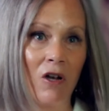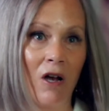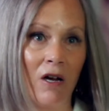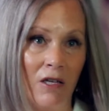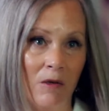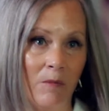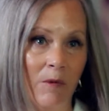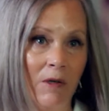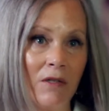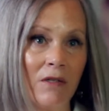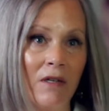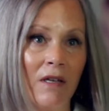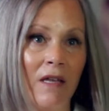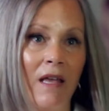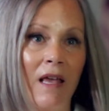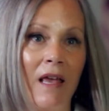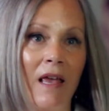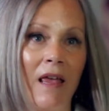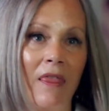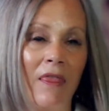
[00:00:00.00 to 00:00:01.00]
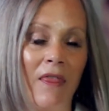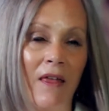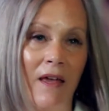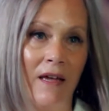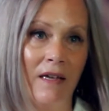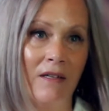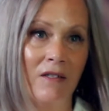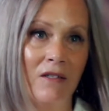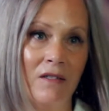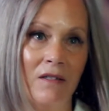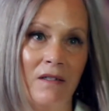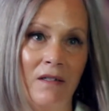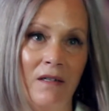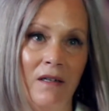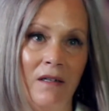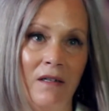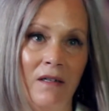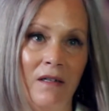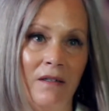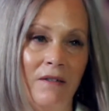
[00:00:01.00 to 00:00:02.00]
document that
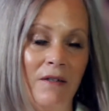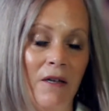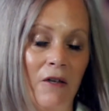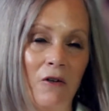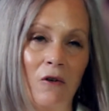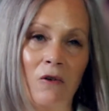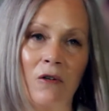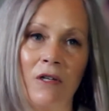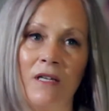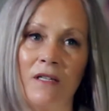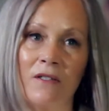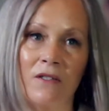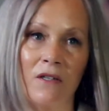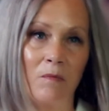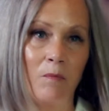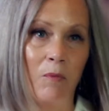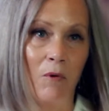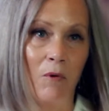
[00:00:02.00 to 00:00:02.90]
not only is it